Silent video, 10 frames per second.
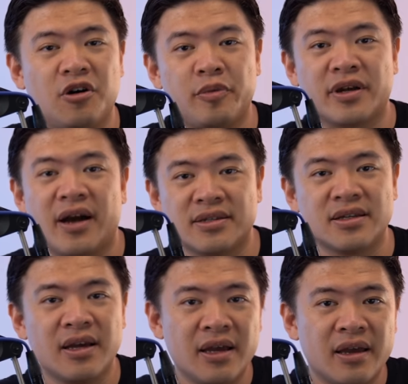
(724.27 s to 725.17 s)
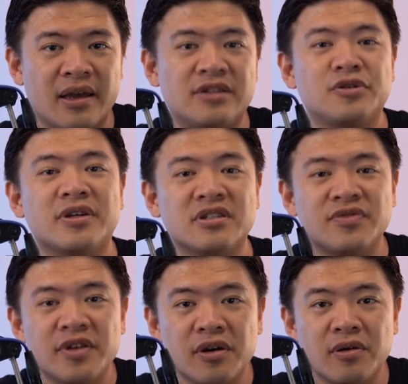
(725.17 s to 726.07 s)
I hope you guys enjoyed
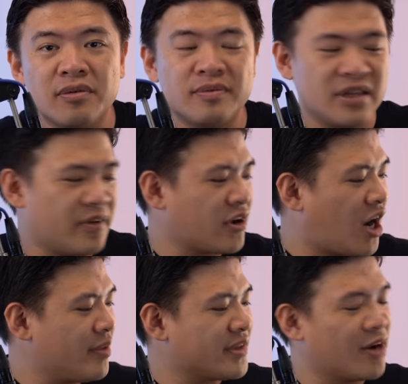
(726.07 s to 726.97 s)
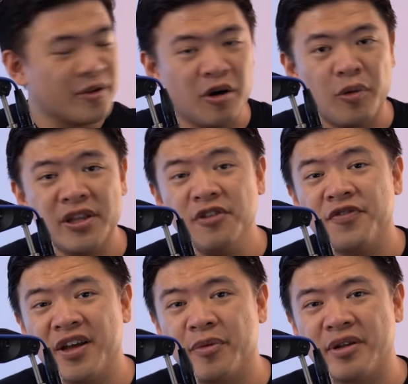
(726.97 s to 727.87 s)
this video. Leave a comment down below what you
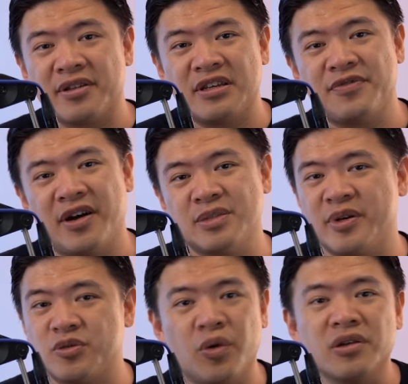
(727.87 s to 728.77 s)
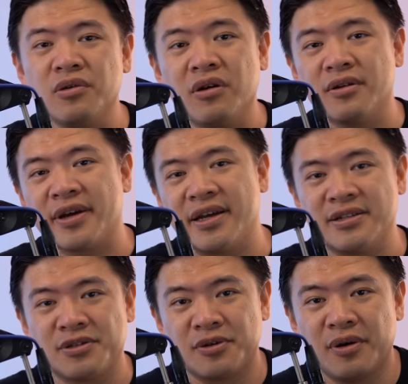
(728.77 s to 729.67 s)
think about the DeFi space, what you are looking
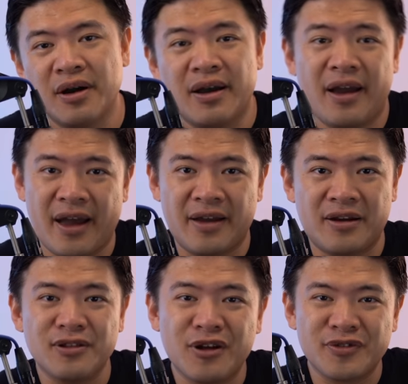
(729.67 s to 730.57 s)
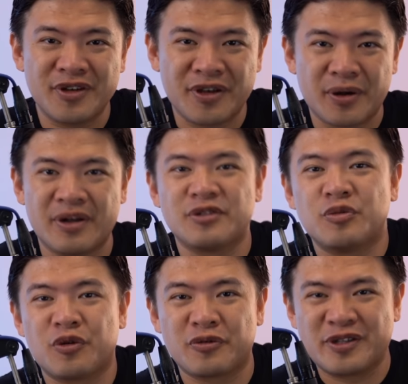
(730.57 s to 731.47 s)
into, and I'd love to hear and
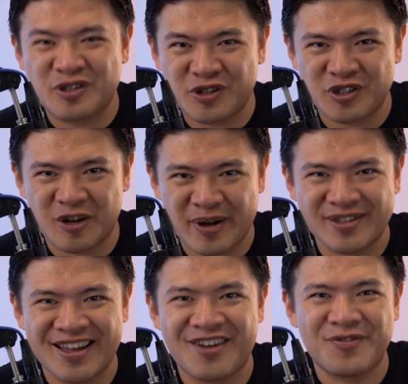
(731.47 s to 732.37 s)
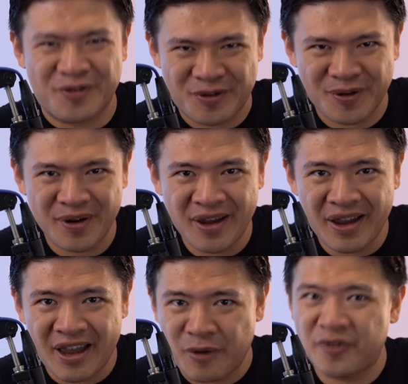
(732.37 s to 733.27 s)
do more research about that for you.
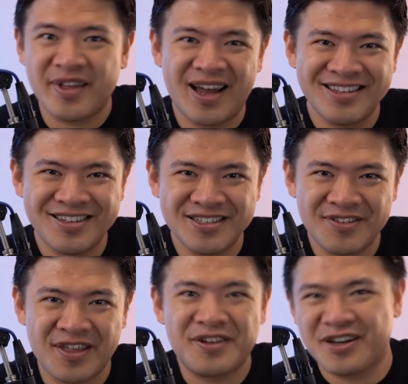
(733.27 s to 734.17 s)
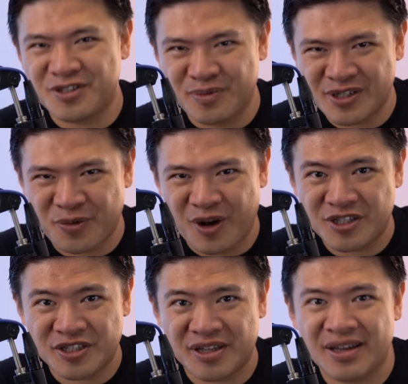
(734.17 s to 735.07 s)
And with that, thank you guys so much for
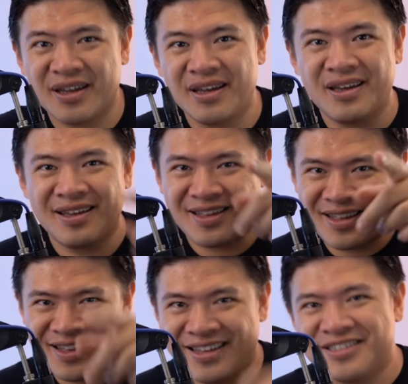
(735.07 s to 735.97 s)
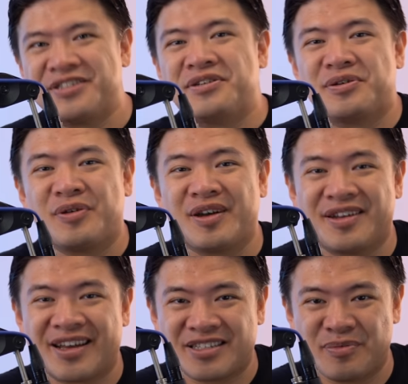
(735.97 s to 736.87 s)
watching. See you
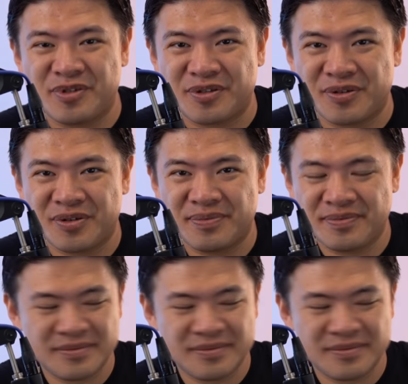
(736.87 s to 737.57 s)
in the next episode.